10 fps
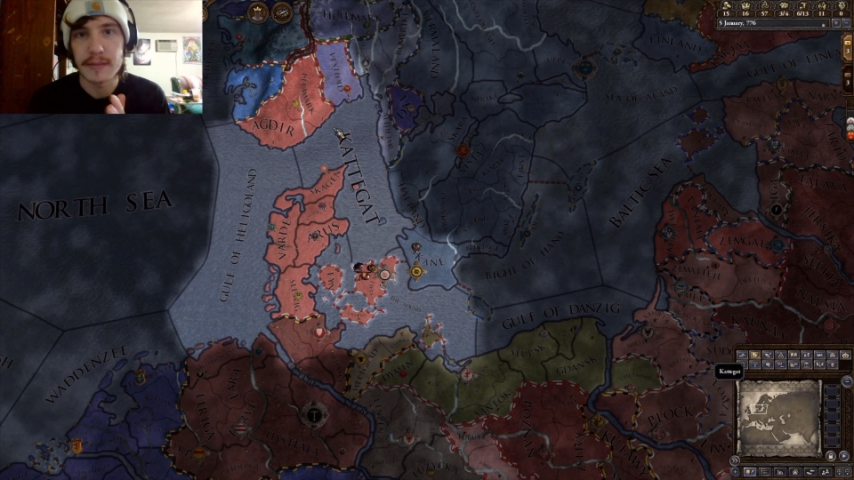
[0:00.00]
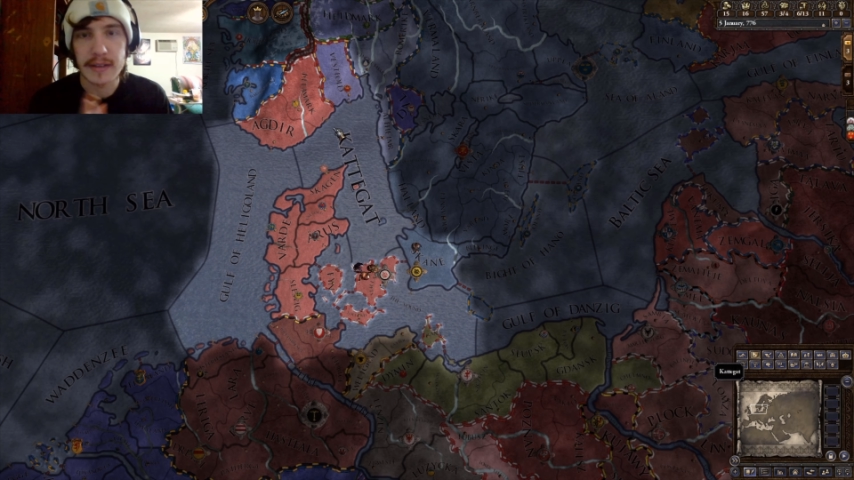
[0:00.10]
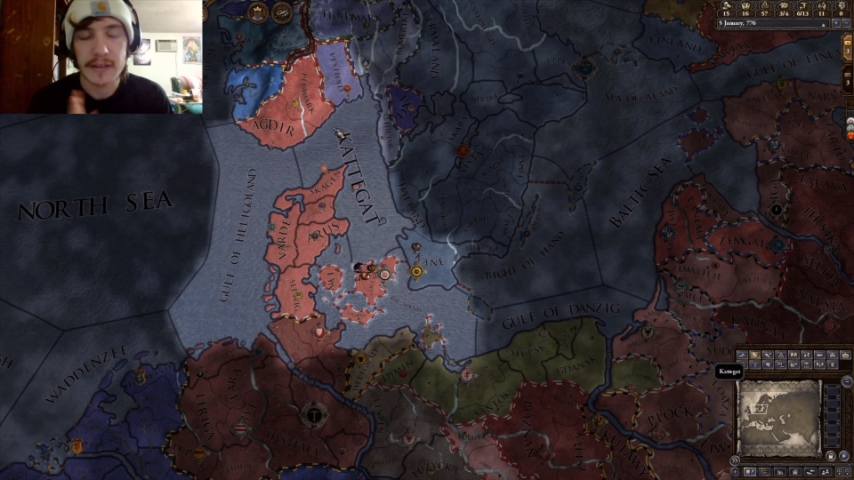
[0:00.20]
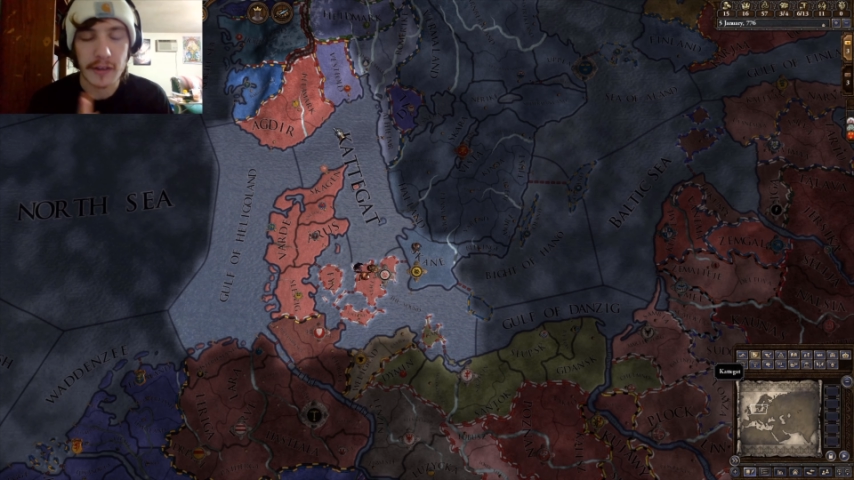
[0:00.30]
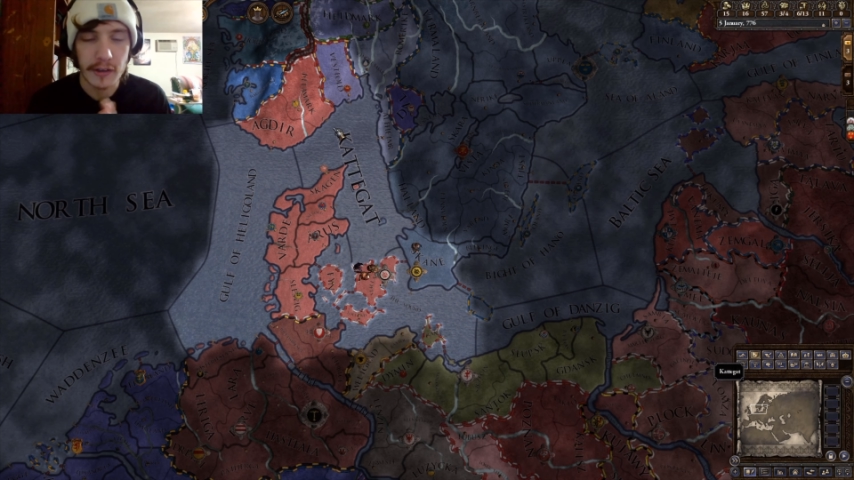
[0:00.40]

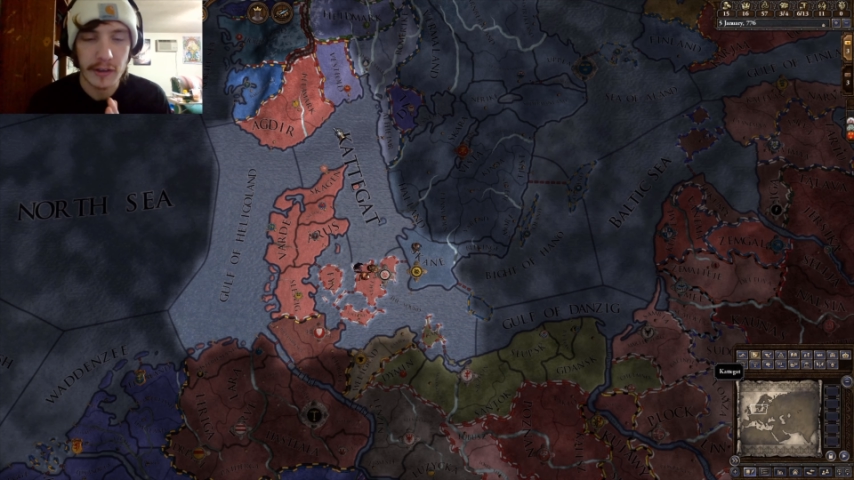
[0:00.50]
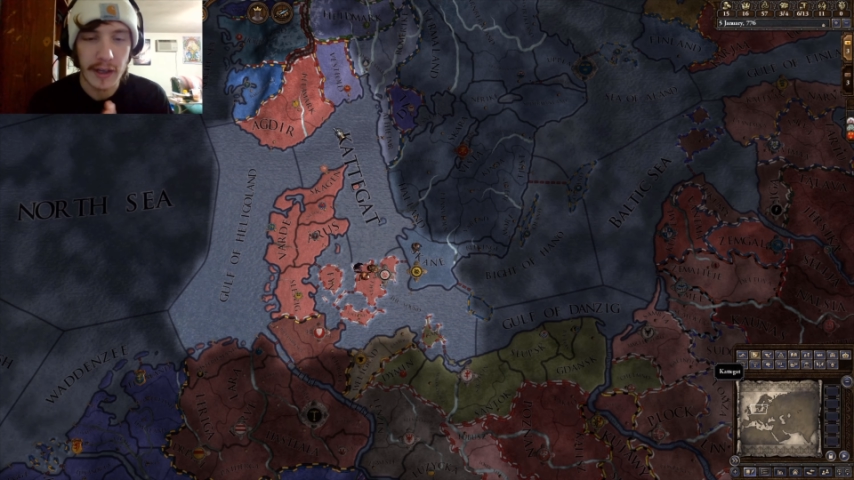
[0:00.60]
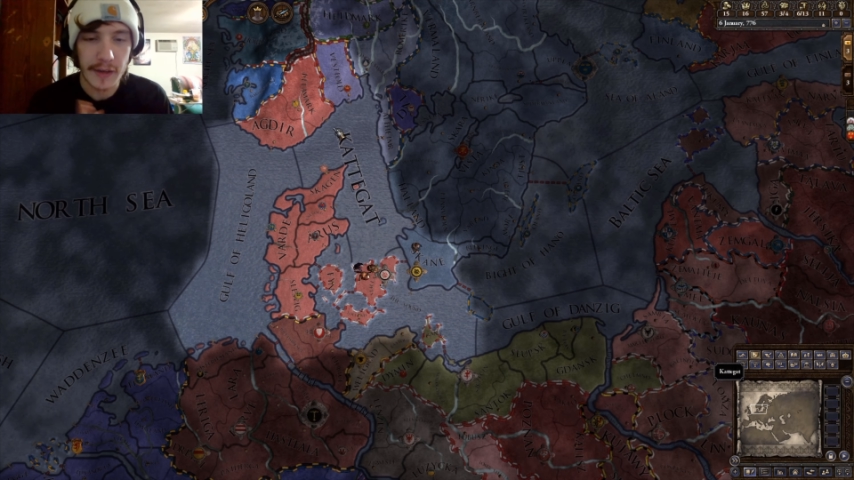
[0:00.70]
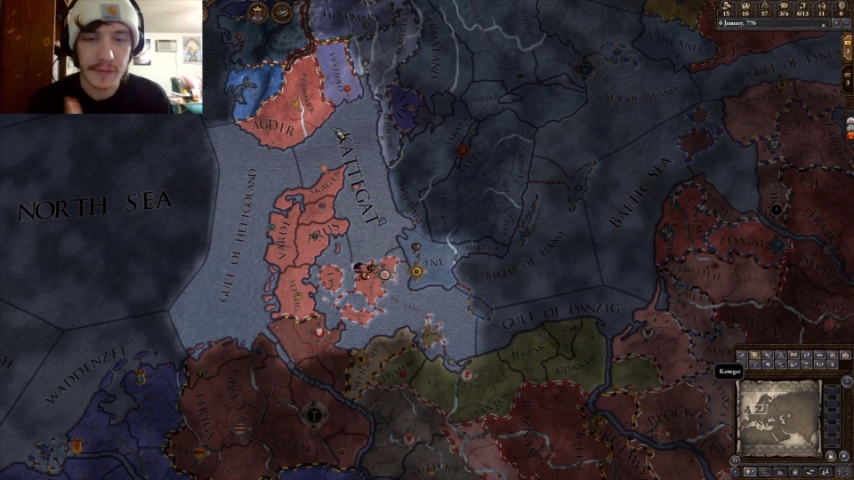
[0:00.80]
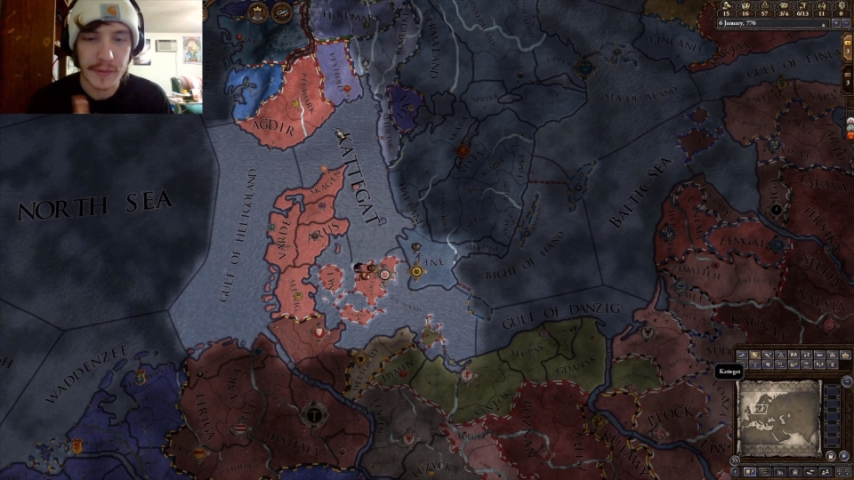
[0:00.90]
and or
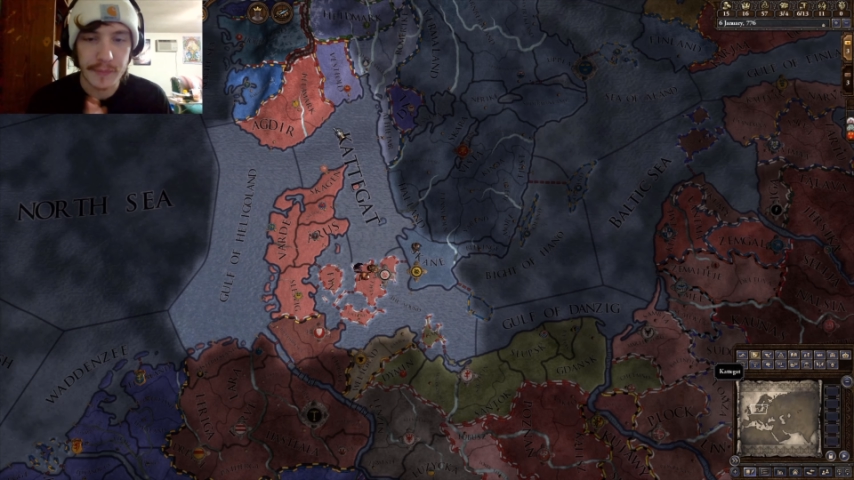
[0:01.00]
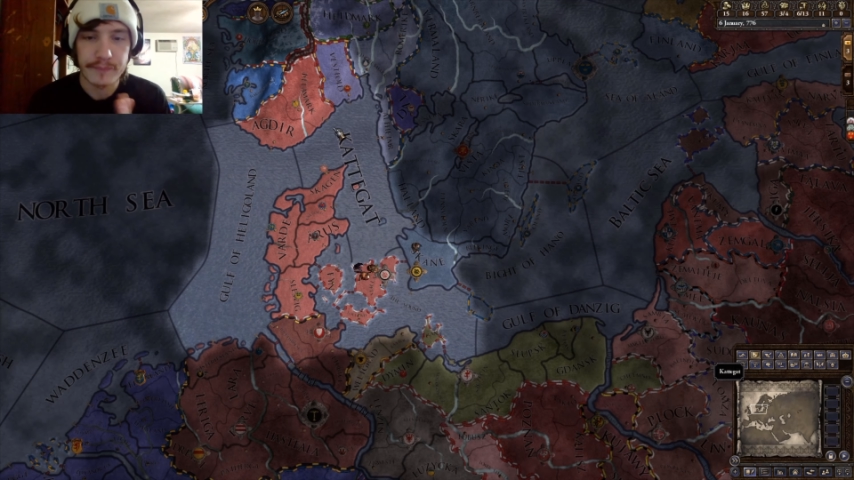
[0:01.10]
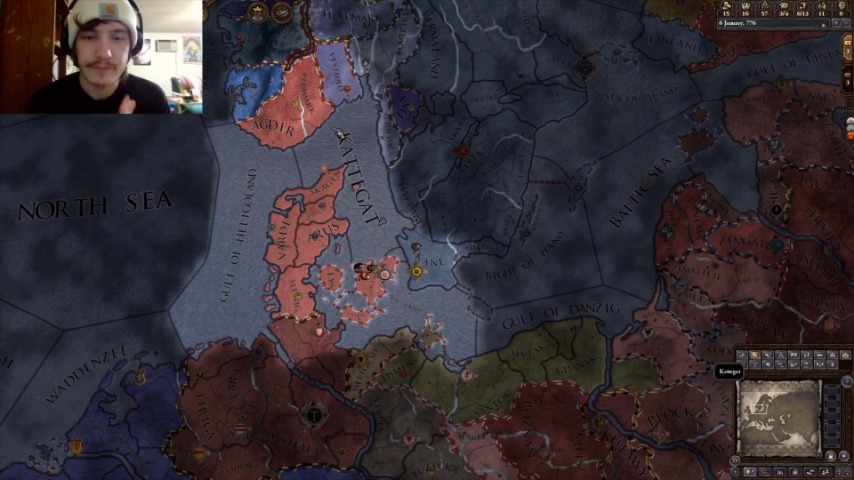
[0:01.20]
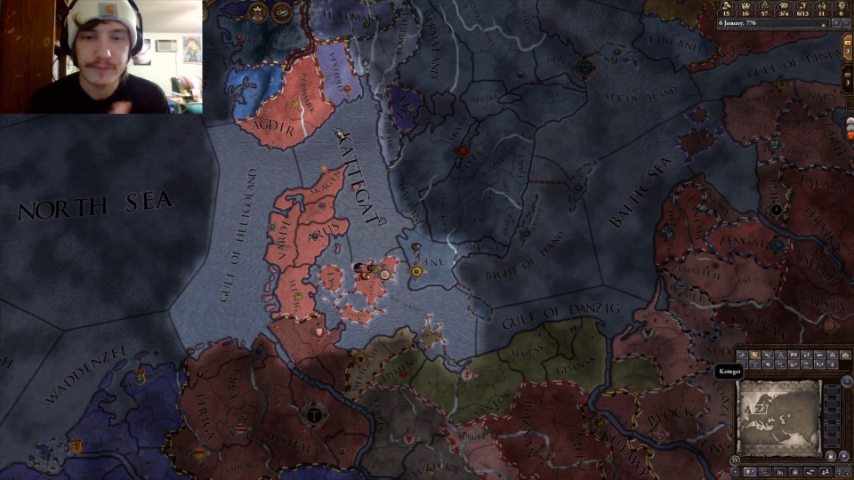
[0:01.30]
have them.